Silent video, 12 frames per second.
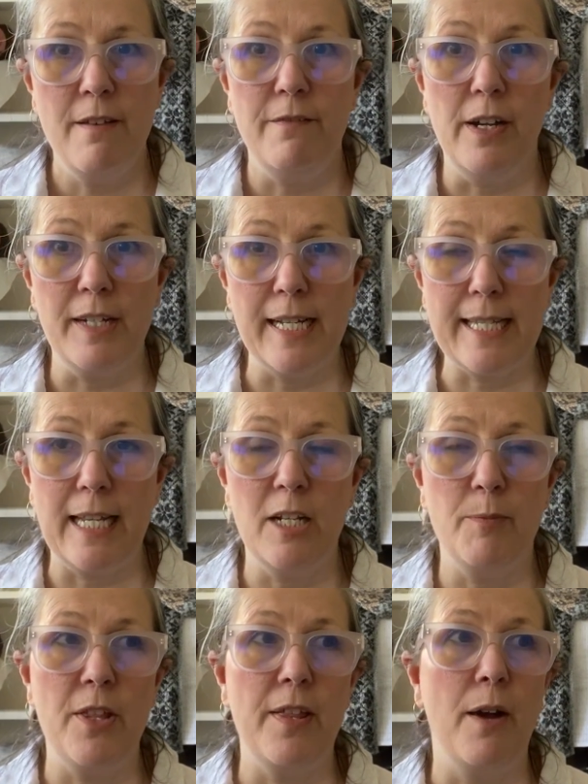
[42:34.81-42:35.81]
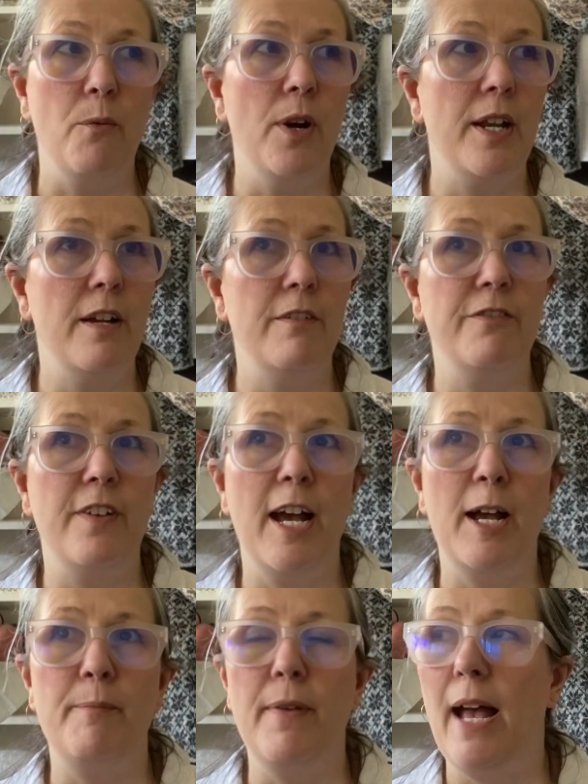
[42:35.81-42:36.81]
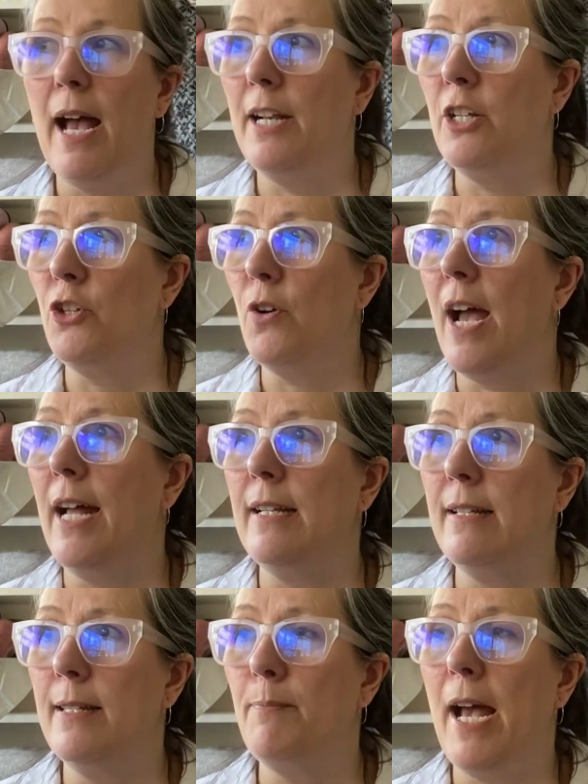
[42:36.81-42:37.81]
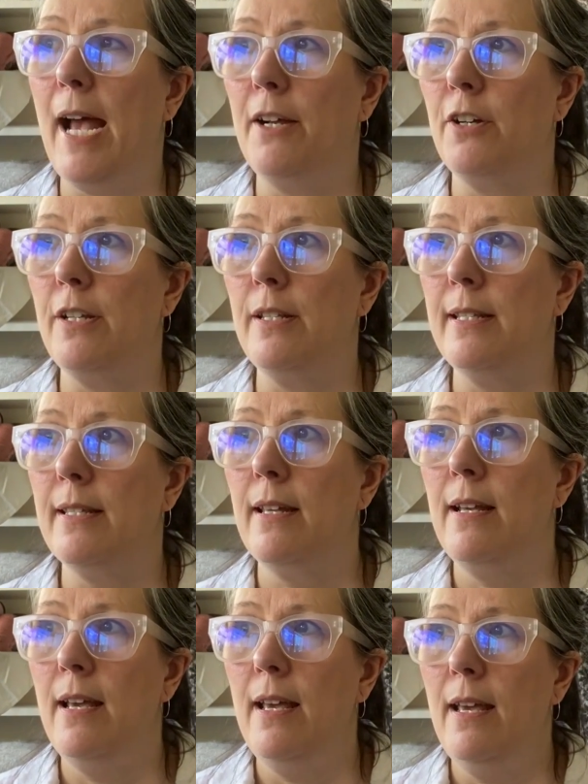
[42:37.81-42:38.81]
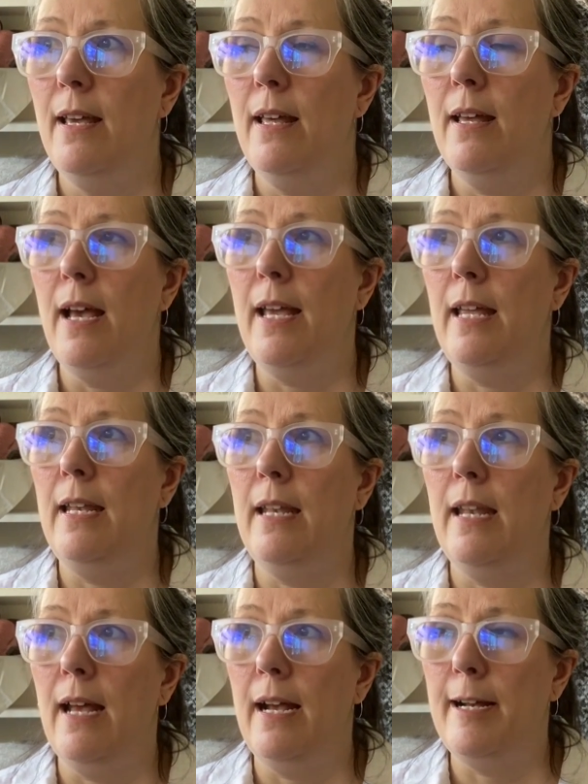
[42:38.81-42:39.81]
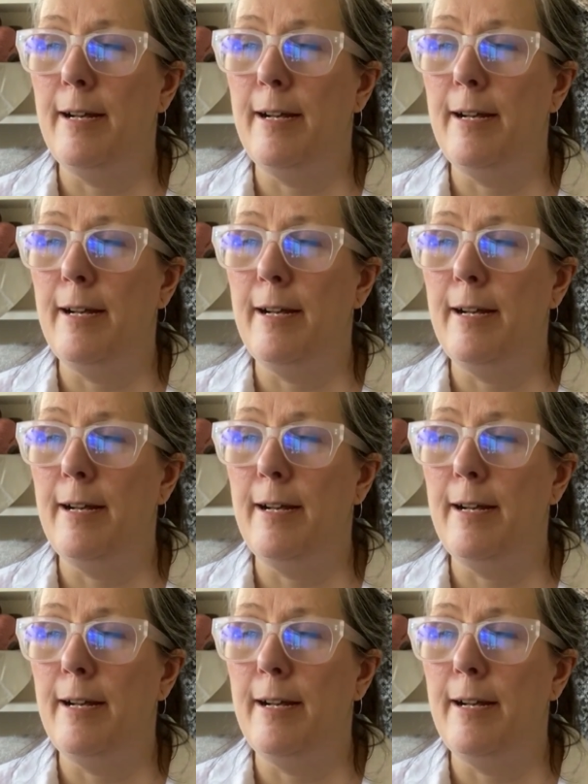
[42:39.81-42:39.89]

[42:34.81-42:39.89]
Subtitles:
Very excited by that. One of Anna Johanna's patterns in